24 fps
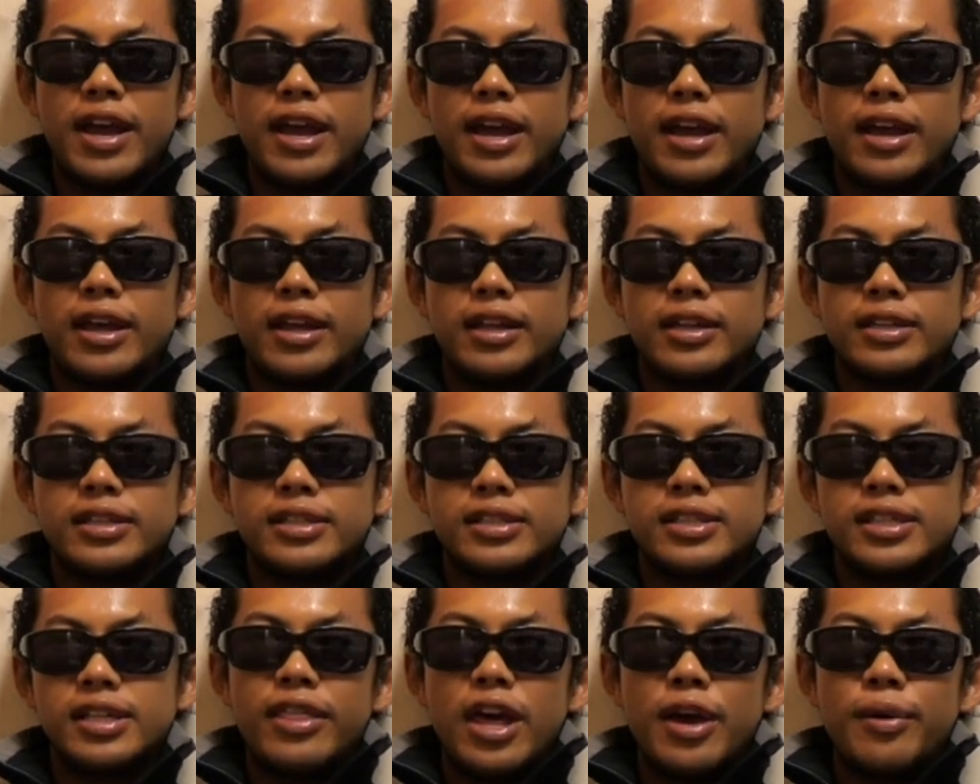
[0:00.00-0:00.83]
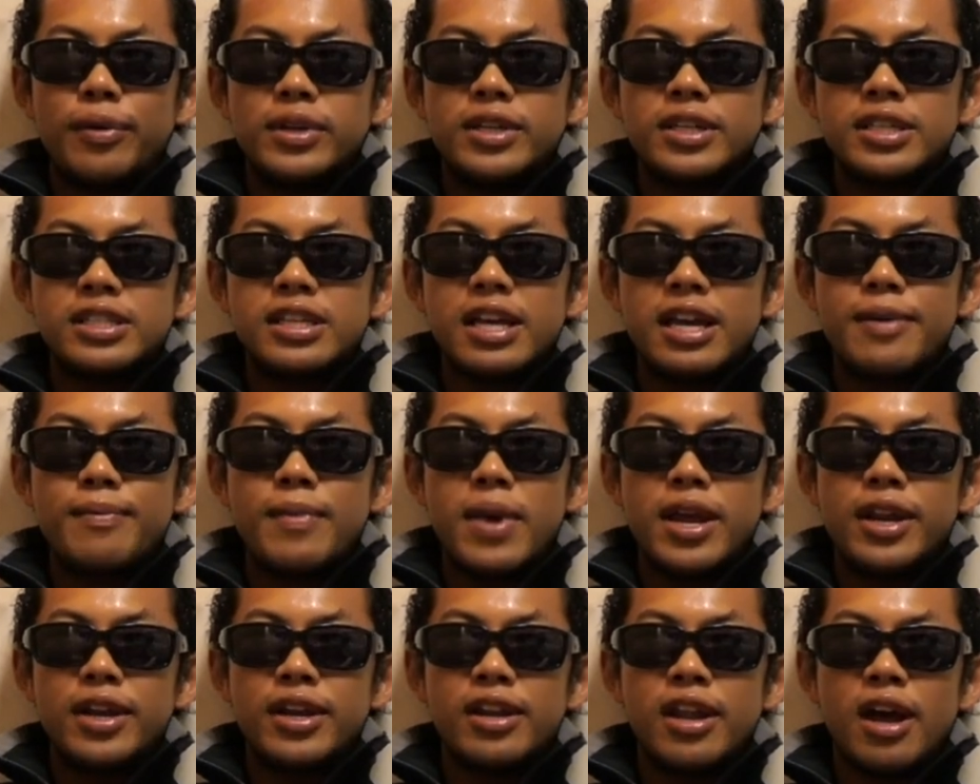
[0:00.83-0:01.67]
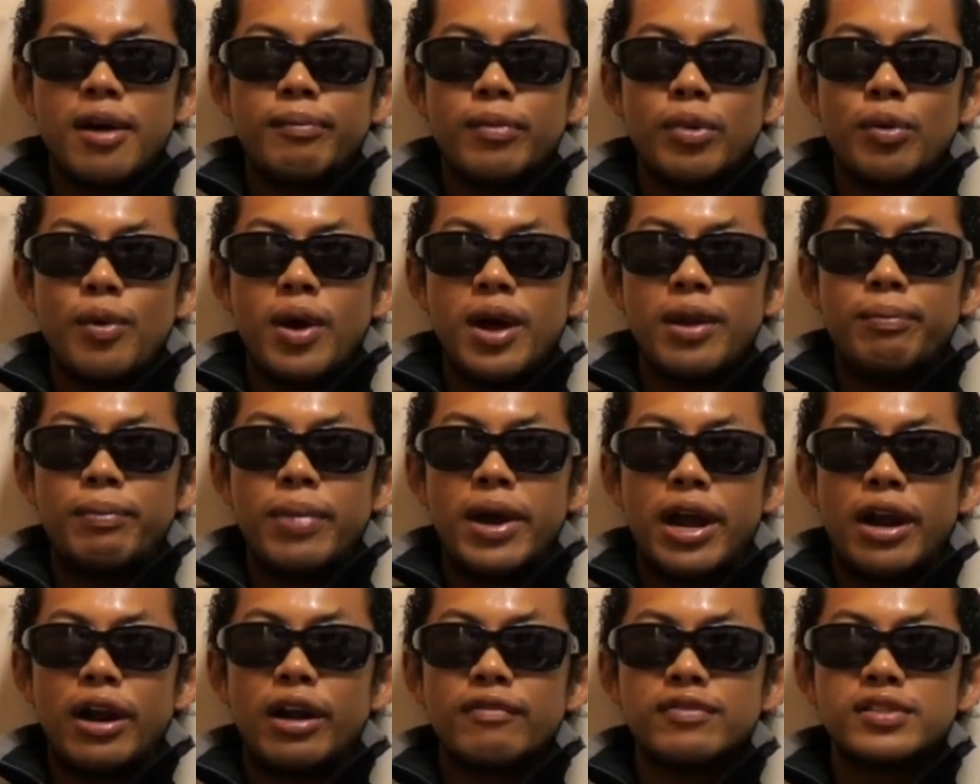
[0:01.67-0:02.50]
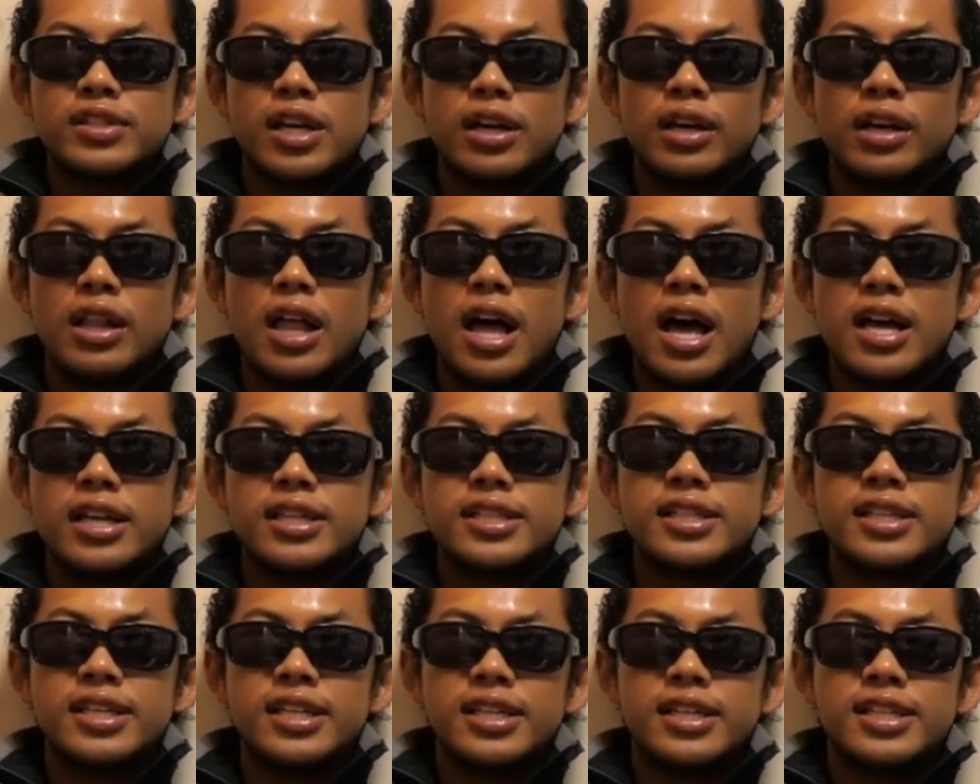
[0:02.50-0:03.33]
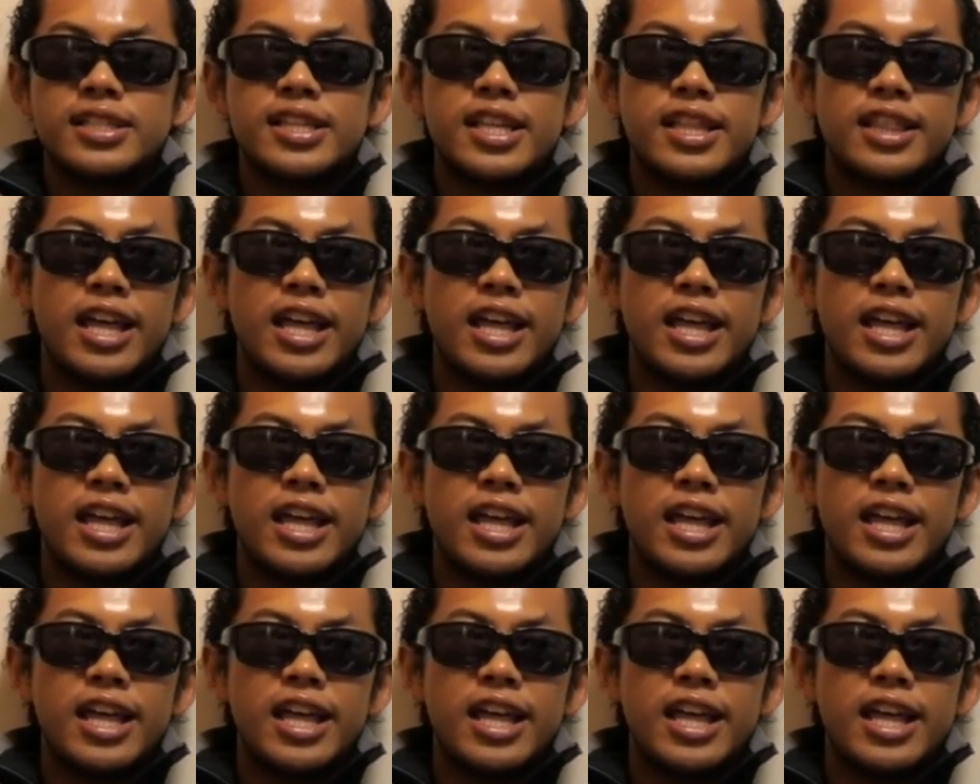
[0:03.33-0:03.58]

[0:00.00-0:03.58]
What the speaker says: and they were just like my number one pair of sunglasses.